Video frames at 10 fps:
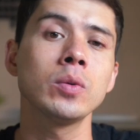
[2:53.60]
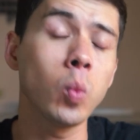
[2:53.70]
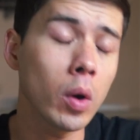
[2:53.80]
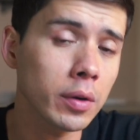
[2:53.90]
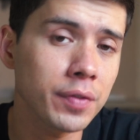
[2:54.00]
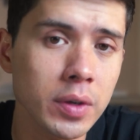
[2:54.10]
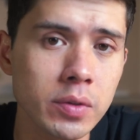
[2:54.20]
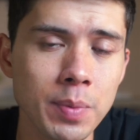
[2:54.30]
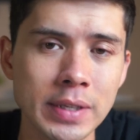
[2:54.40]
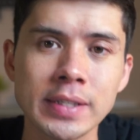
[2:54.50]
And one of
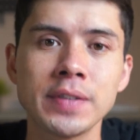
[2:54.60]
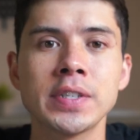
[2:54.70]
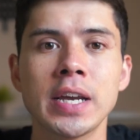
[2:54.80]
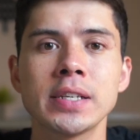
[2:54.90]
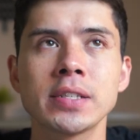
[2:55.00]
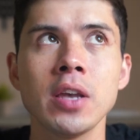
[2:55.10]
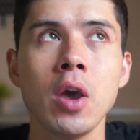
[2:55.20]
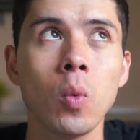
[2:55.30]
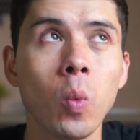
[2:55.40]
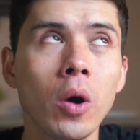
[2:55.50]
those repetitive
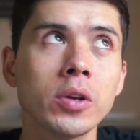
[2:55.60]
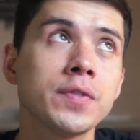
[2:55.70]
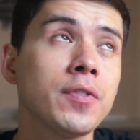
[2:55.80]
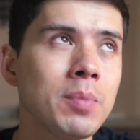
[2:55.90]
tasks was, for